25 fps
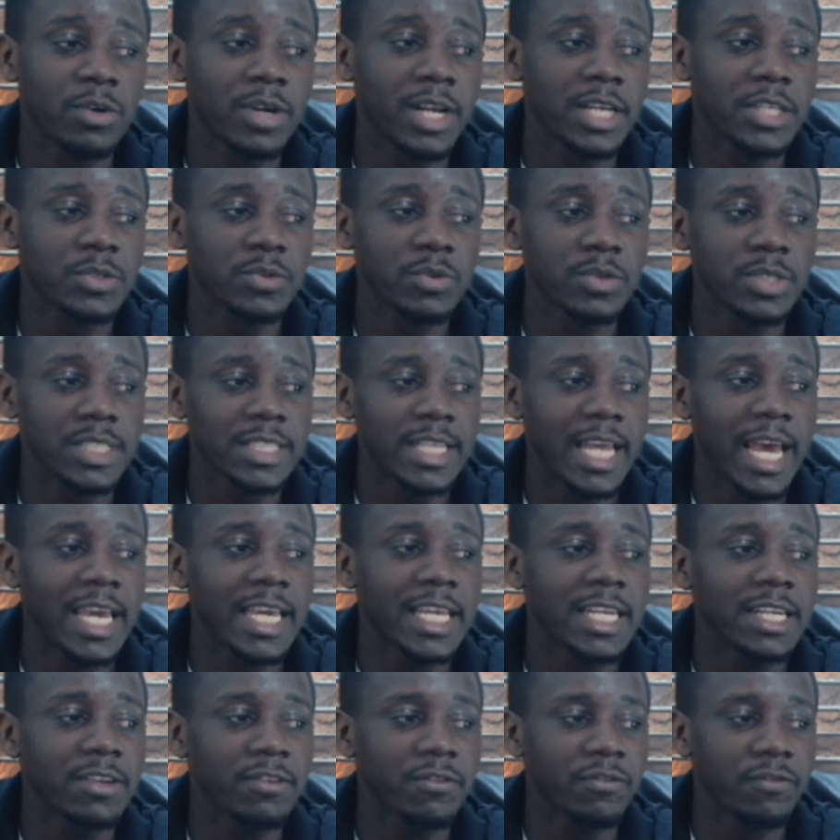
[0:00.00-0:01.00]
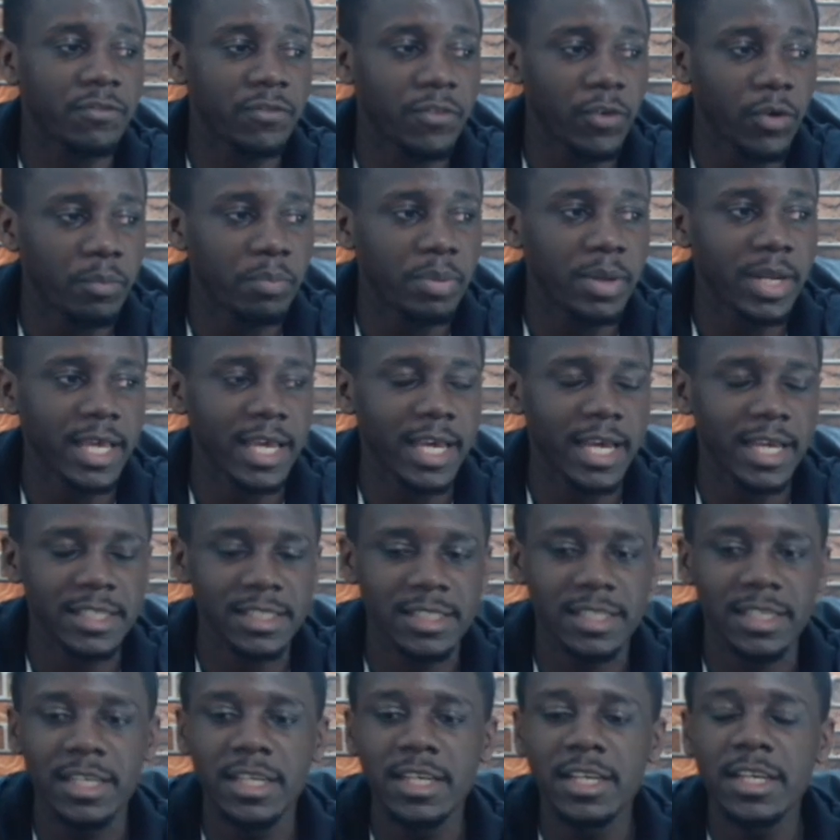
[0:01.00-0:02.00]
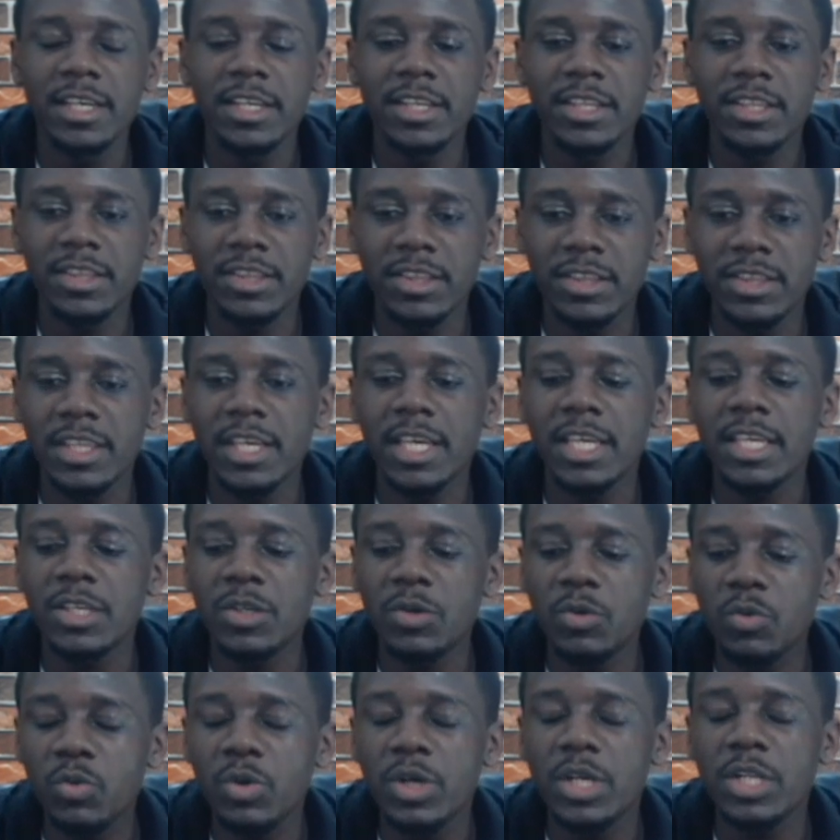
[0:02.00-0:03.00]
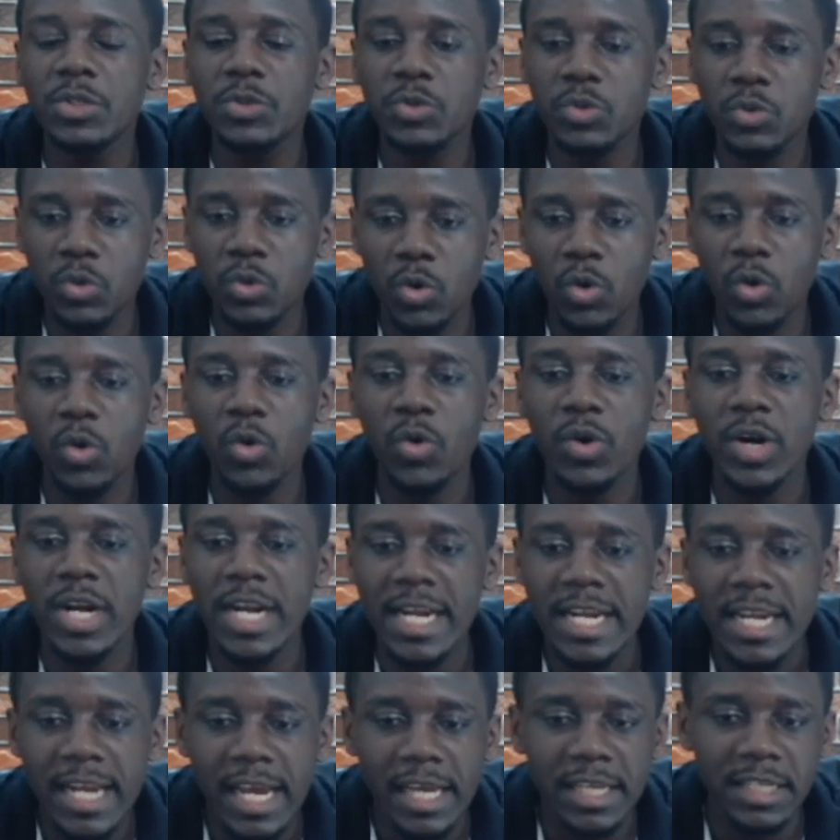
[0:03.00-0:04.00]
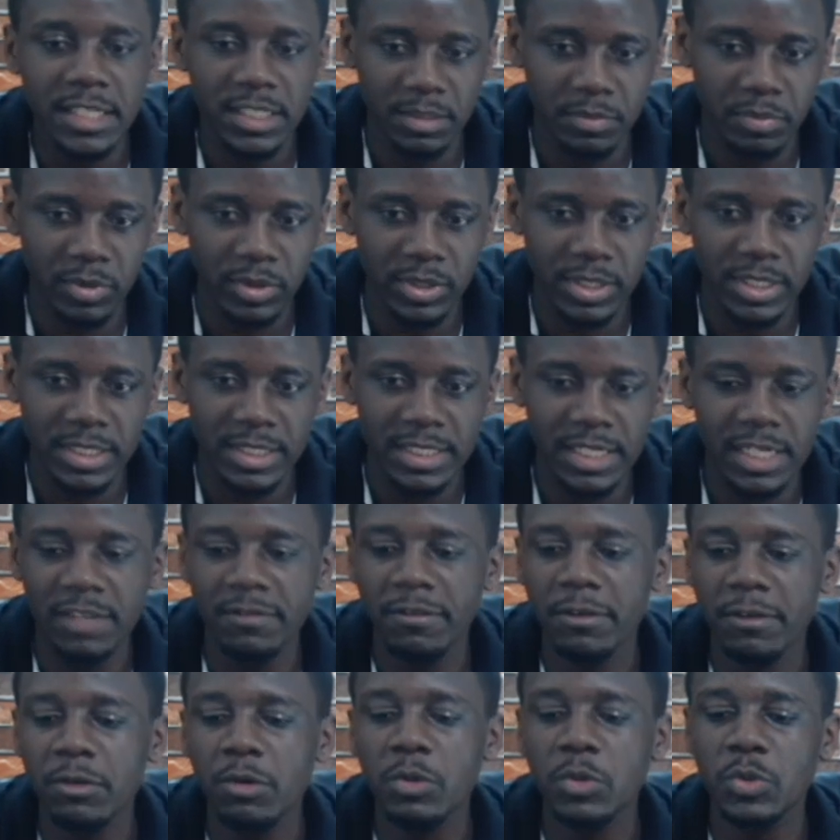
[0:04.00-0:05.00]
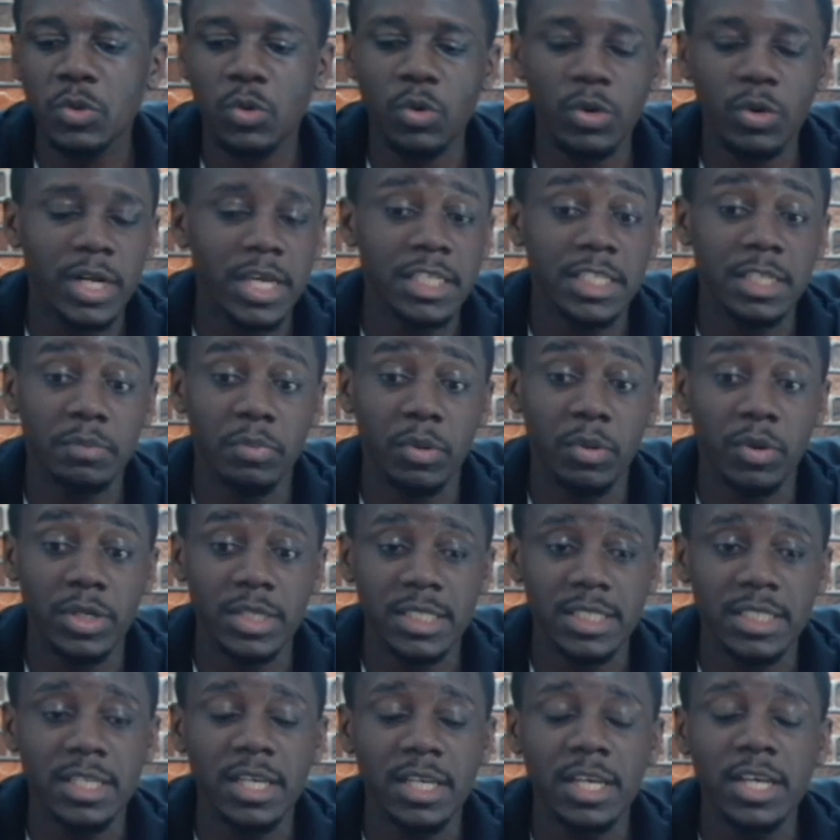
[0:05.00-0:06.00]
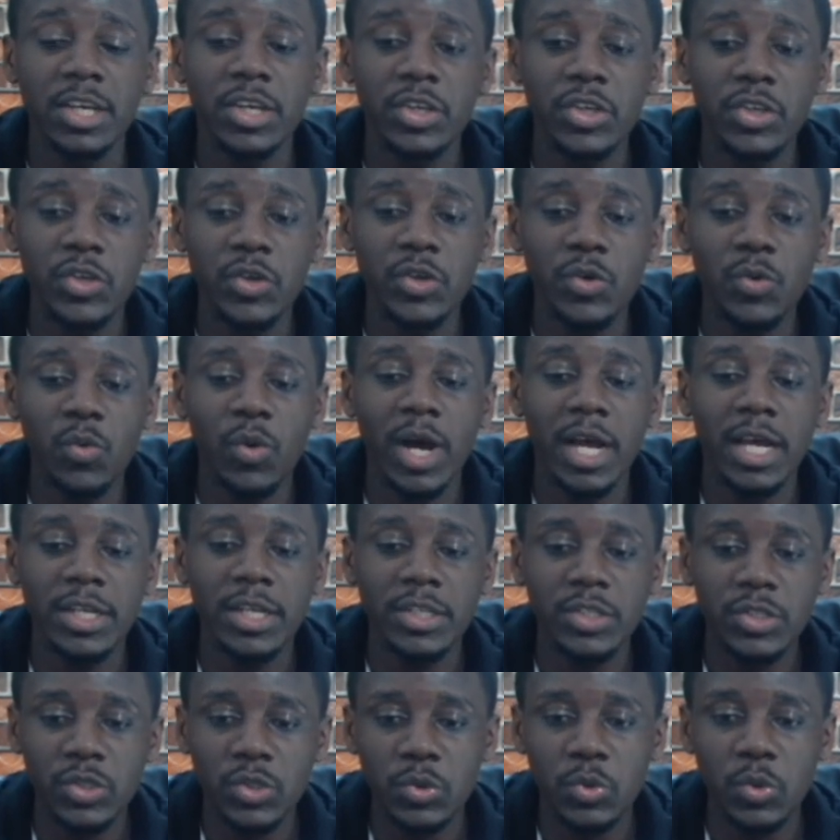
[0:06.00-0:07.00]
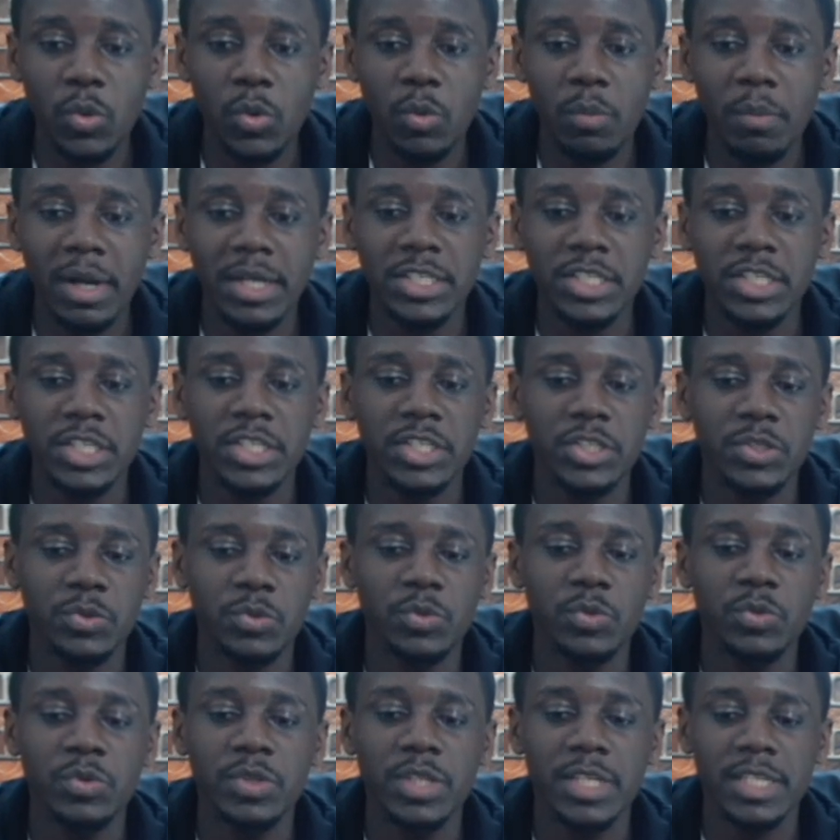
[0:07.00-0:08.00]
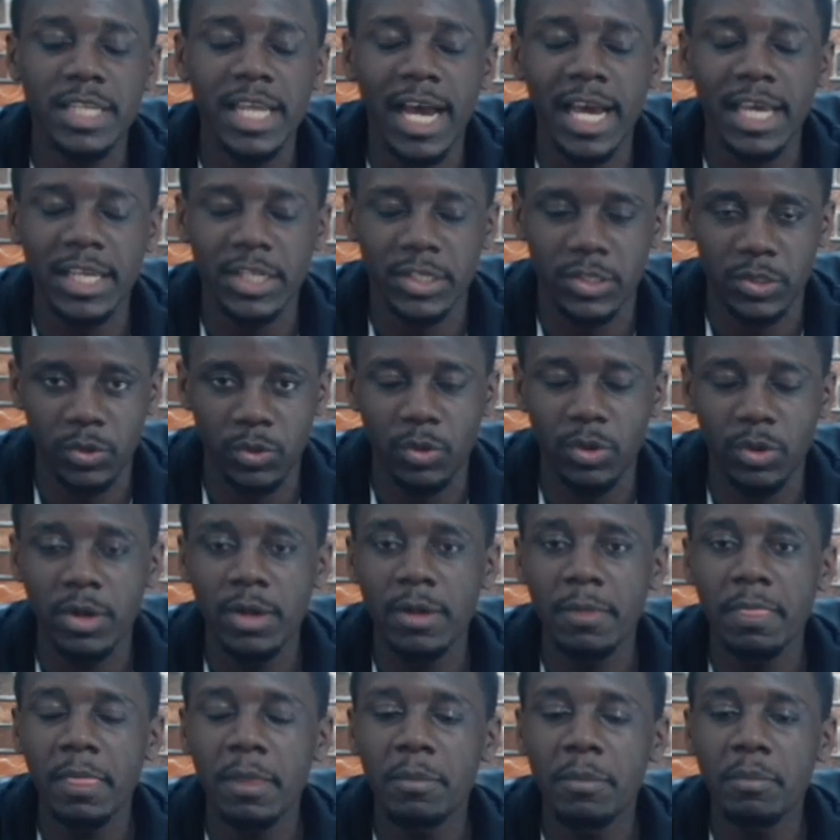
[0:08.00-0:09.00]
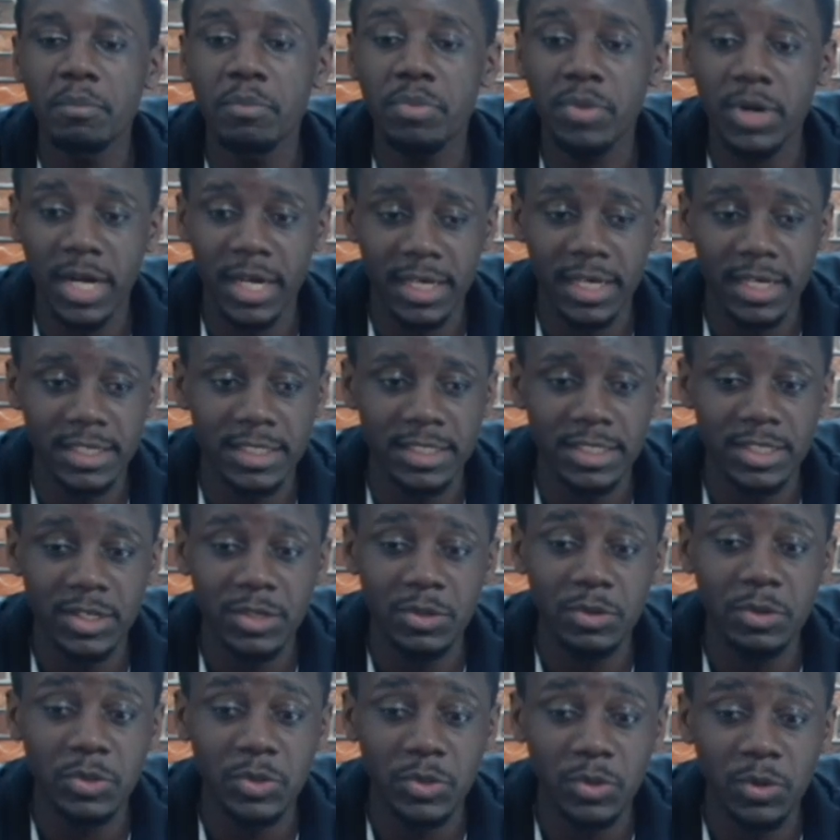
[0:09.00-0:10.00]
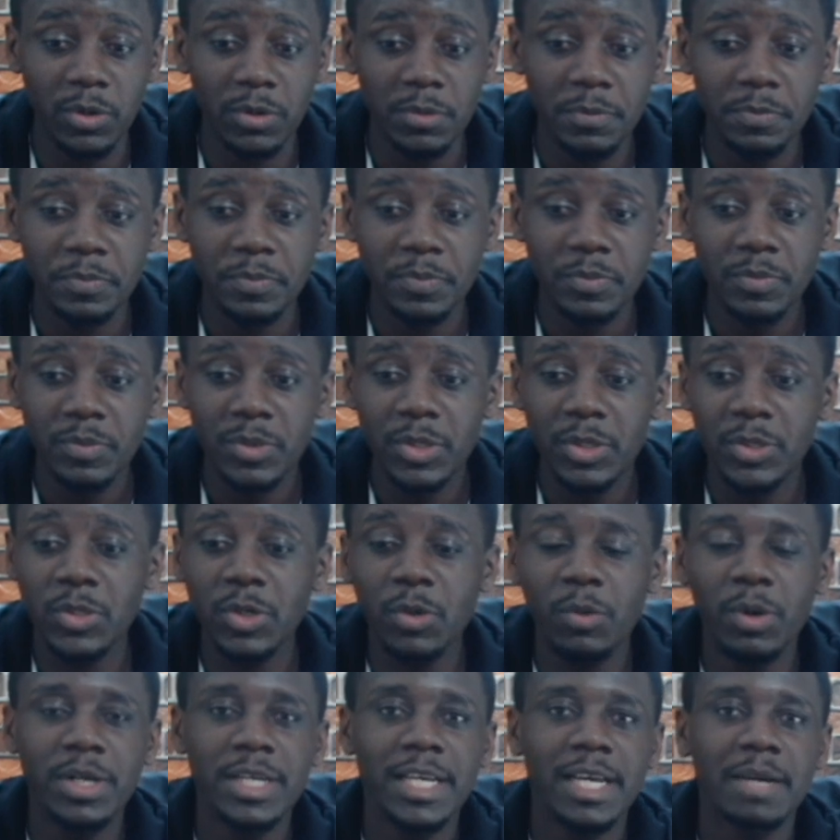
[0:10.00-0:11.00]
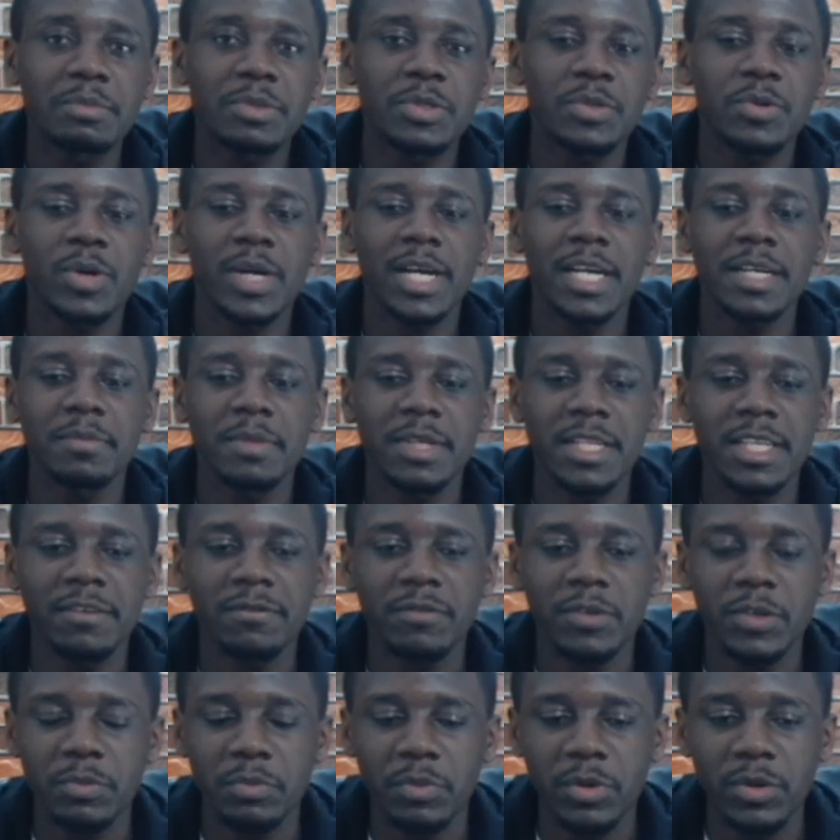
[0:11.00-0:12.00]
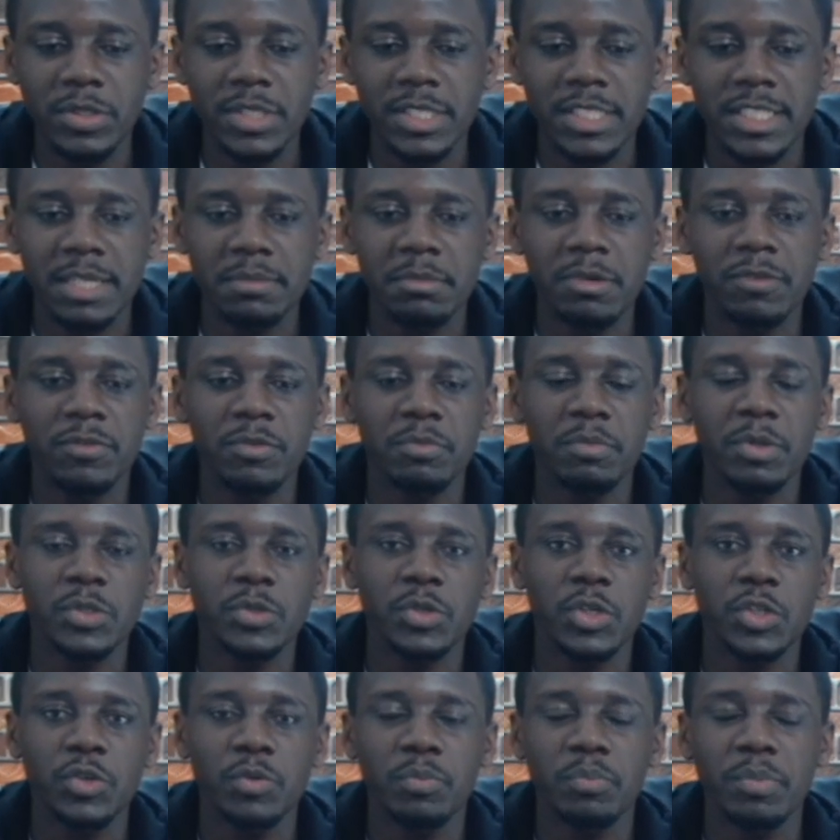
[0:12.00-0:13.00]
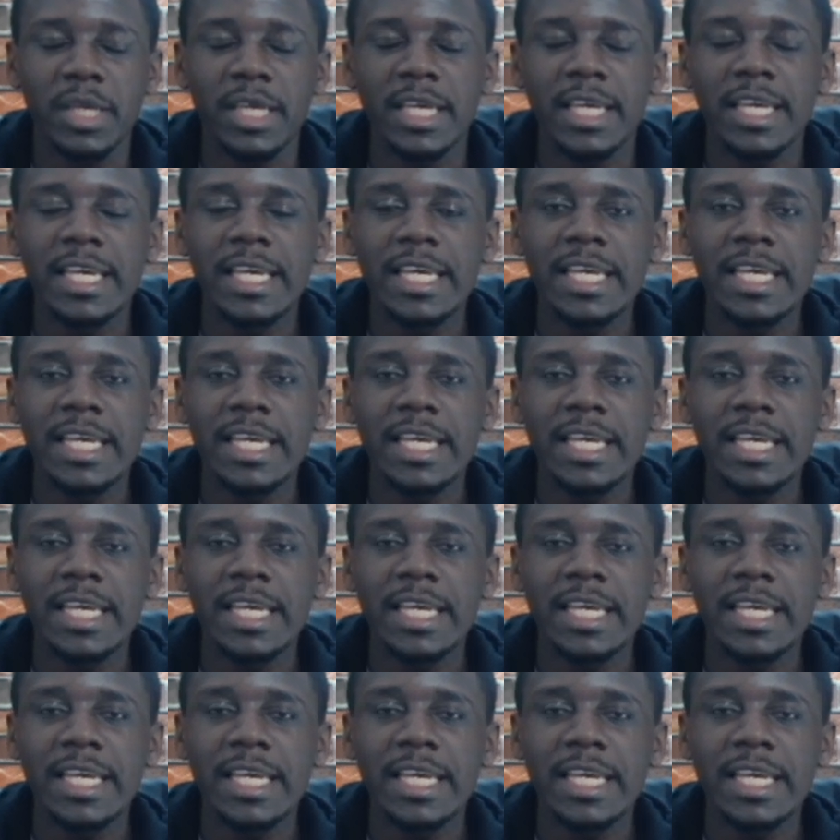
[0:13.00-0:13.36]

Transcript: Arsenal signed 4 players, they will score 90 points. And if I told you score 90 points, you are so much into the title bracket. Not so? So welcome to Rokani Media Football. This game of football is going to be